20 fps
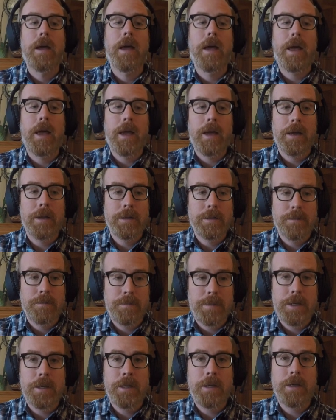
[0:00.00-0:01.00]
and
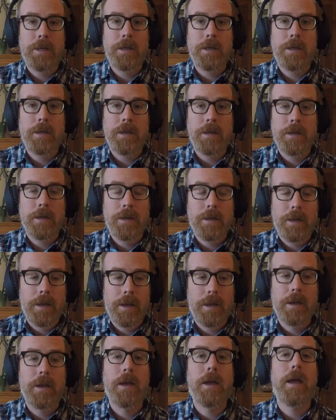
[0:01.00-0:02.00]
B,
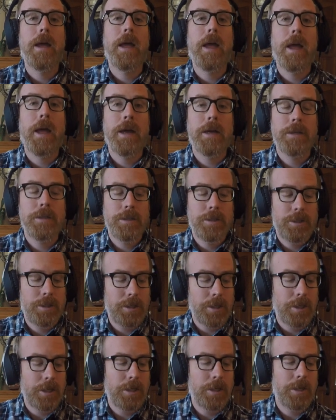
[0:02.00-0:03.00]
and
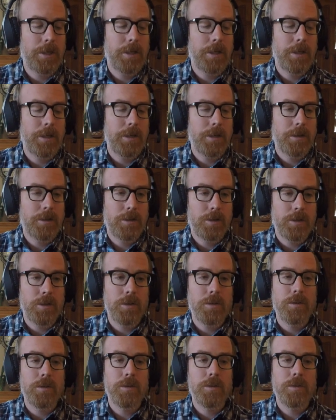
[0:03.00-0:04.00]
G,
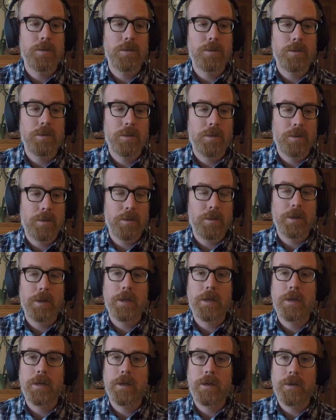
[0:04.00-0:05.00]
two, three,
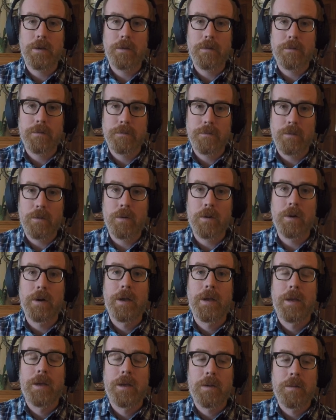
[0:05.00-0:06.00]
four.
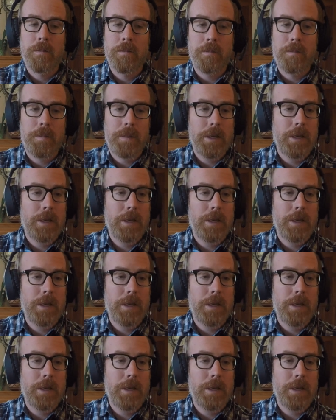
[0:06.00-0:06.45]
B,